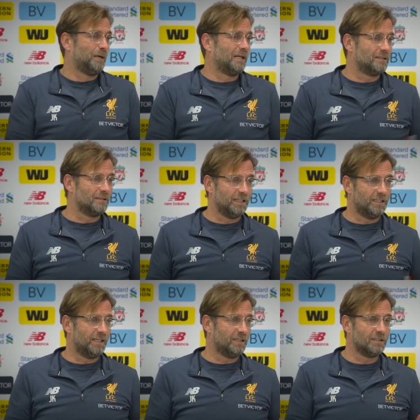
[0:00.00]
But
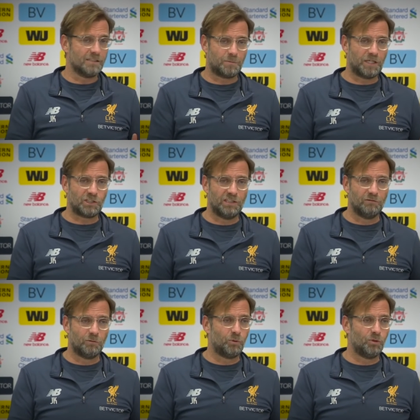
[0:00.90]
in England, especially in
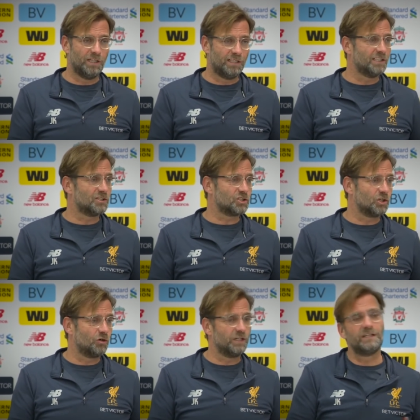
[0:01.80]
Liverpool, it is a
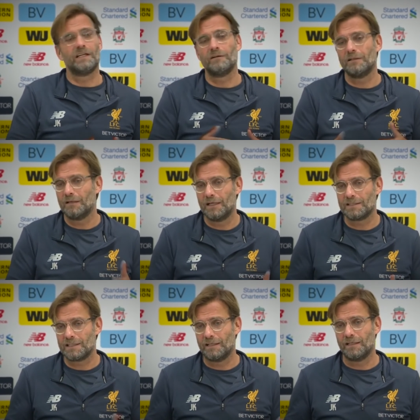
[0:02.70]
story, and that
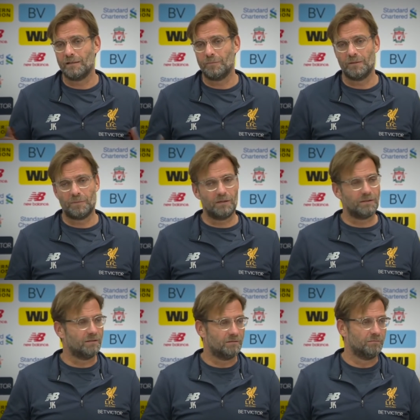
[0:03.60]
I said a little bit
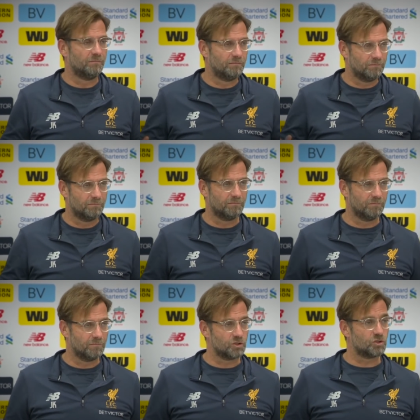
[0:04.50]
about it.
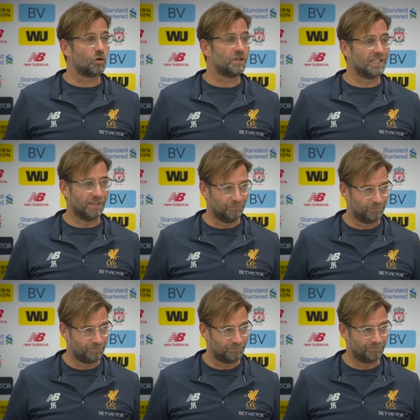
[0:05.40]
Story done.
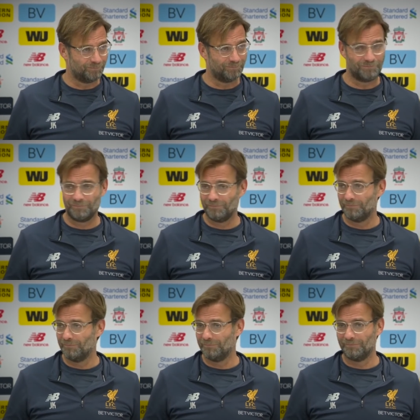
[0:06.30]

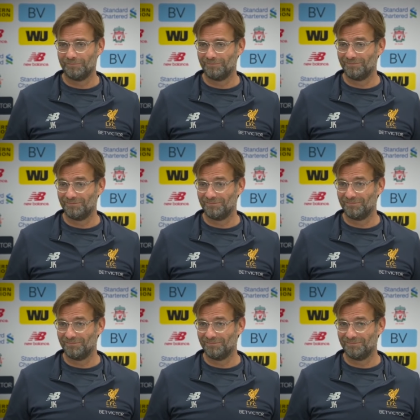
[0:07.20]
Uh,
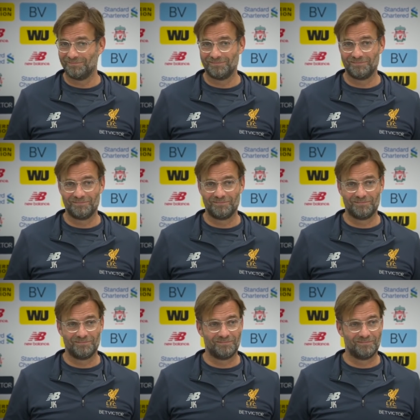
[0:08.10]
return back to you.
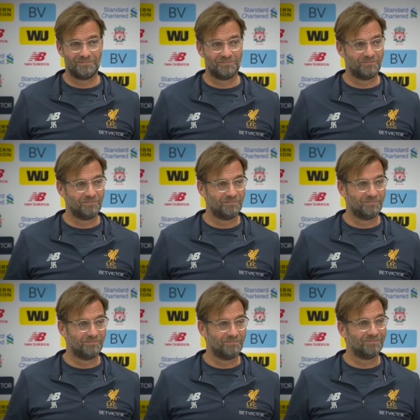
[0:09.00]

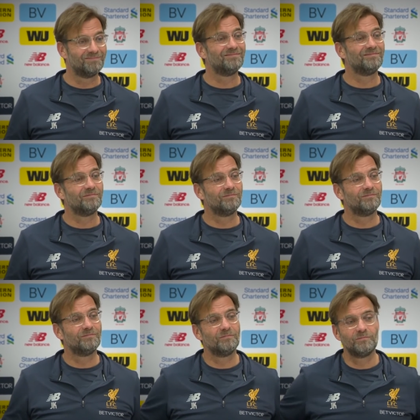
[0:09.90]
We'll have to be in English
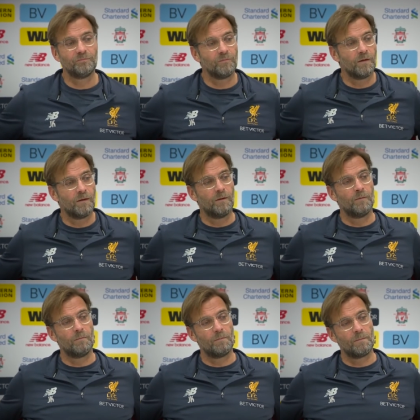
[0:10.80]
or Yes.
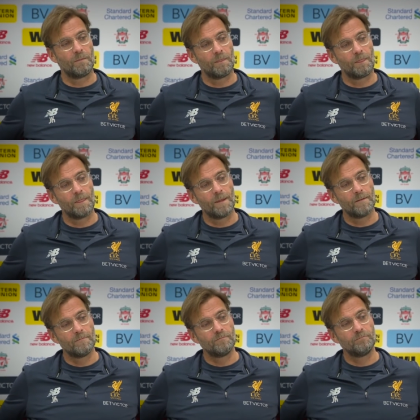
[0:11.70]
We'll get
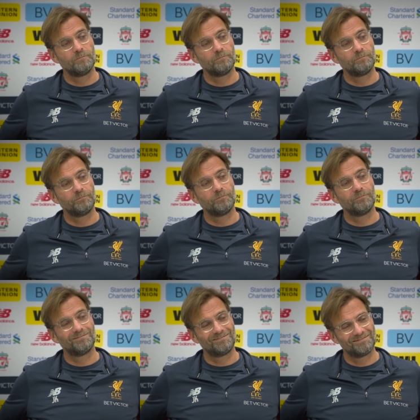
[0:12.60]
used to it now.